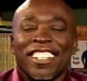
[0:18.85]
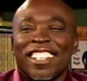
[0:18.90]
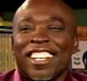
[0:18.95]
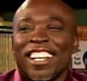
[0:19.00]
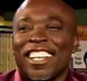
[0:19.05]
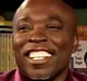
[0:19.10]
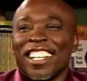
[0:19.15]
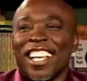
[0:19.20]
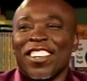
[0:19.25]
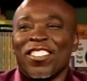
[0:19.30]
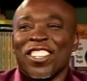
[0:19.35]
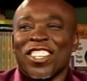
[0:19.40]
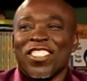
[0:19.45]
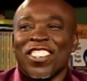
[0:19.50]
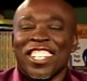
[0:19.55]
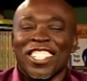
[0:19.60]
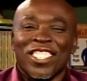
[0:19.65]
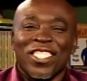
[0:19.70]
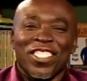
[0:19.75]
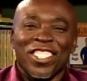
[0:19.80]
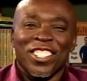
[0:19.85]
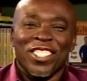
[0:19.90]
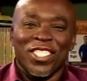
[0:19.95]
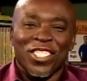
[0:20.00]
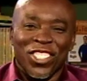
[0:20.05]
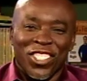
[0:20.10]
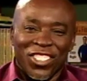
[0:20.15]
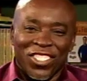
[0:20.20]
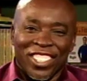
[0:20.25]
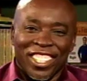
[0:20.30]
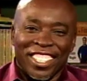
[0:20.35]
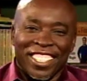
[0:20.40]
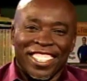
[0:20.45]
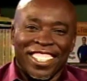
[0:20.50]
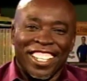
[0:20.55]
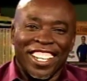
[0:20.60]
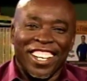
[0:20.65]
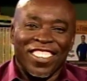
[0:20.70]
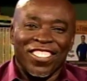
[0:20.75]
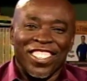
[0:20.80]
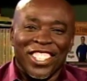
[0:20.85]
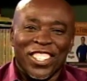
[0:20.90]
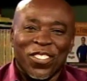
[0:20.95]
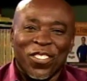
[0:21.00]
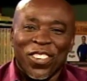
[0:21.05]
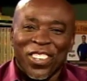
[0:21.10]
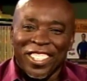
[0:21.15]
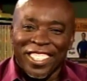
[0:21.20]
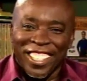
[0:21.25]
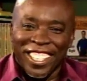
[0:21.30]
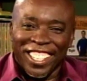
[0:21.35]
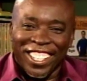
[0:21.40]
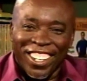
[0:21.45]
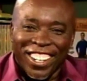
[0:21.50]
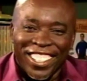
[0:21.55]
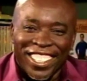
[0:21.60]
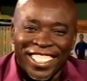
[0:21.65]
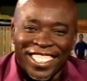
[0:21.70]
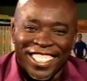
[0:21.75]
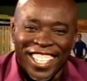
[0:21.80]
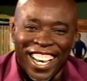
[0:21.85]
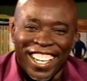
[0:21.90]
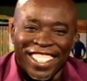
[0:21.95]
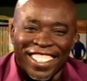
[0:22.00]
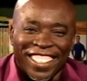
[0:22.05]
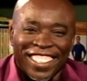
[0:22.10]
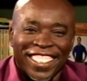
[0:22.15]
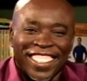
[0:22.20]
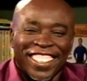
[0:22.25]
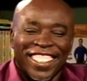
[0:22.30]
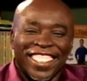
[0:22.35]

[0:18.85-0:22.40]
and I'm now ready to resume with the spirited Colin Channer,